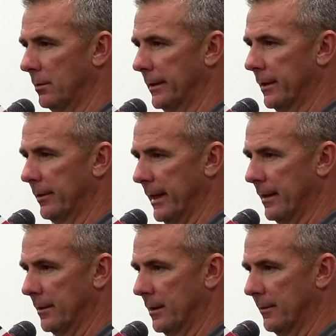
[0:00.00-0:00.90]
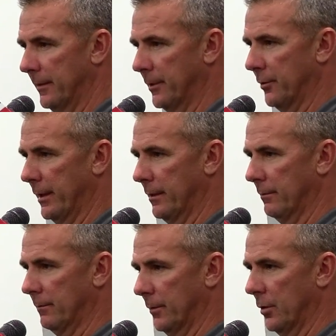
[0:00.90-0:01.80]
You know, he had a tough injury,
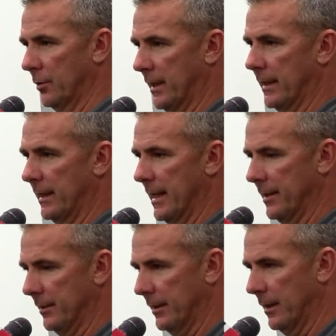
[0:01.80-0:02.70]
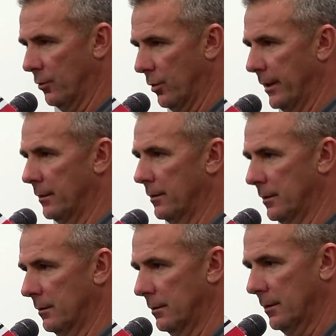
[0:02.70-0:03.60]
and for those kind of guys, that groin